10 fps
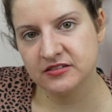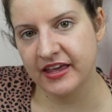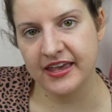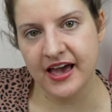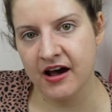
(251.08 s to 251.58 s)

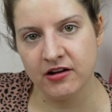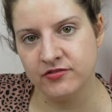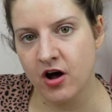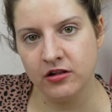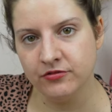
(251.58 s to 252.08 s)
like out
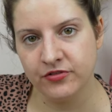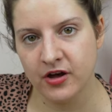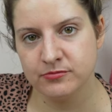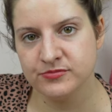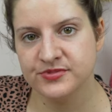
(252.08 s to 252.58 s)
of all of
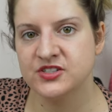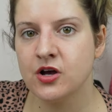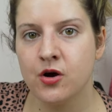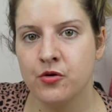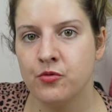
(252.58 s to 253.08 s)
them.
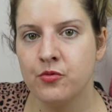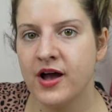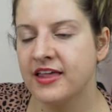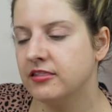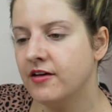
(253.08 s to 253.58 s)
So
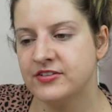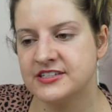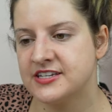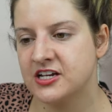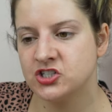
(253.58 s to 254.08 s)
I love
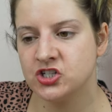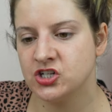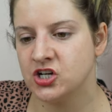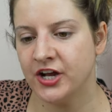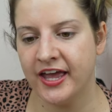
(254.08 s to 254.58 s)
its
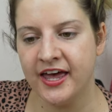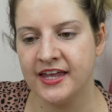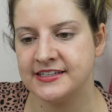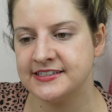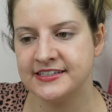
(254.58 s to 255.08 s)
texture
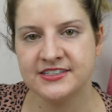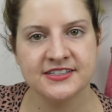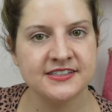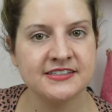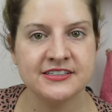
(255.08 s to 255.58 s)
and it's
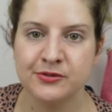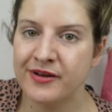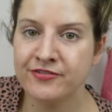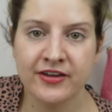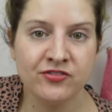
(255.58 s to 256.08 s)
still
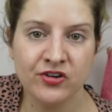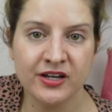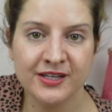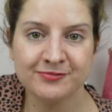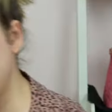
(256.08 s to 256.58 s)
my
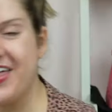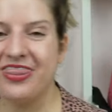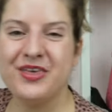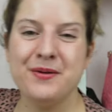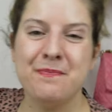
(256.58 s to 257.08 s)
favorite.
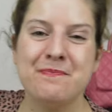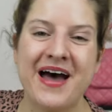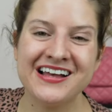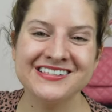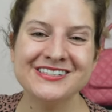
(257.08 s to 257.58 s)
The
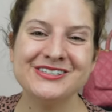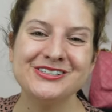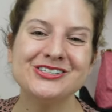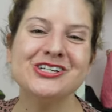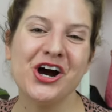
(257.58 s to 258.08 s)

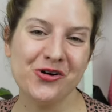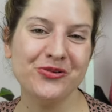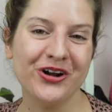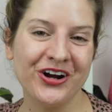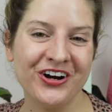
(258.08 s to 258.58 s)
best
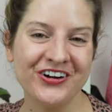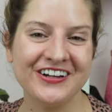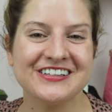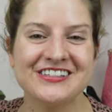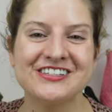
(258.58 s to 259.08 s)

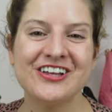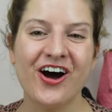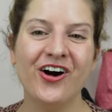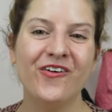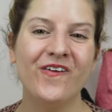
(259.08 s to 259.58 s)
toner.
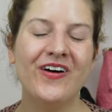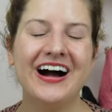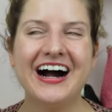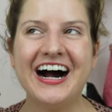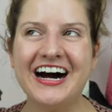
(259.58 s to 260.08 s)

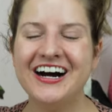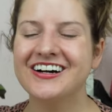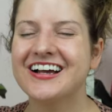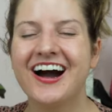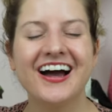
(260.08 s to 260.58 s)
So
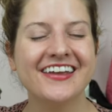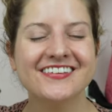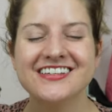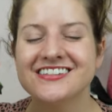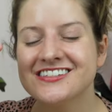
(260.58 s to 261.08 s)

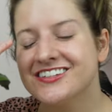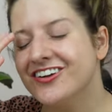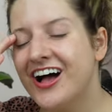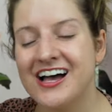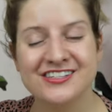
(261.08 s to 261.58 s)
guys, it
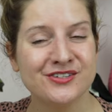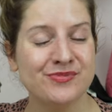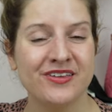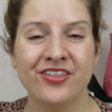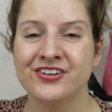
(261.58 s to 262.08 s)
still has to
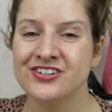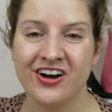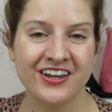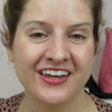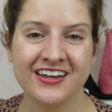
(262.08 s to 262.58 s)
be the
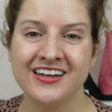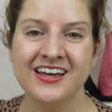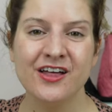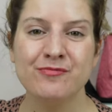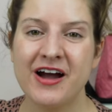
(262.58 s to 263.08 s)
Tonic
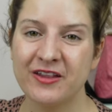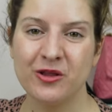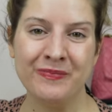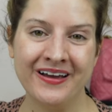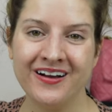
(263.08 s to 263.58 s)
by
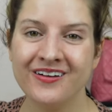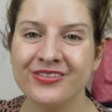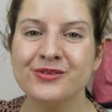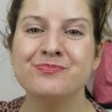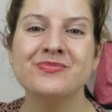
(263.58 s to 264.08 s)
La Mer.
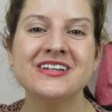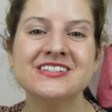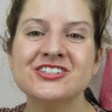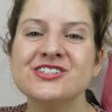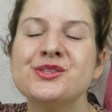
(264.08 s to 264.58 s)

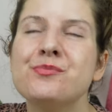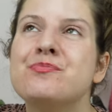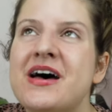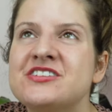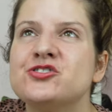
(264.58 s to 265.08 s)
It's just the
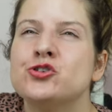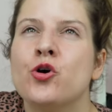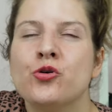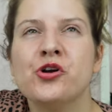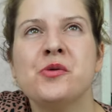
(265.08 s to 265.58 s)
best
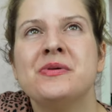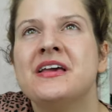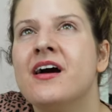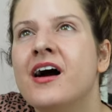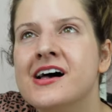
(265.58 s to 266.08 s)
toner
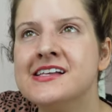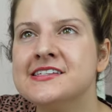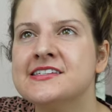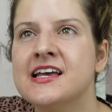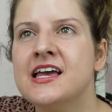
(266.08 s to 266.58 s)

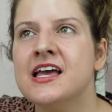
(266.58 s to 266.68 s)
because,